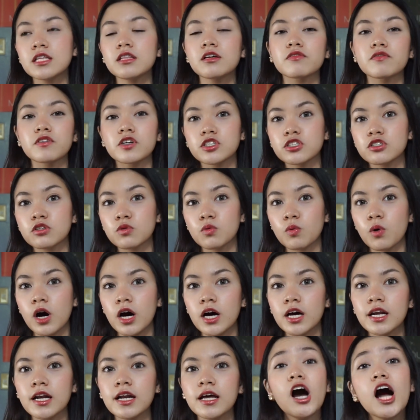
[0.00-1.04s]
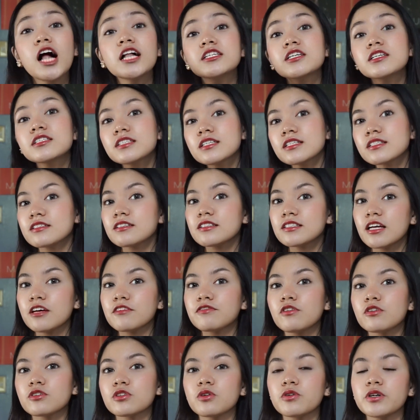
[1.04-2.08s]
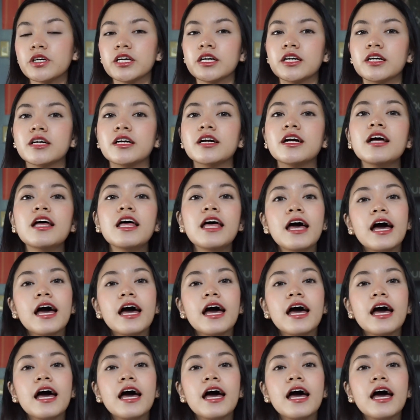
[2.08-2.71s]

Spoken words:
the version 1. I'll just insert a photo here.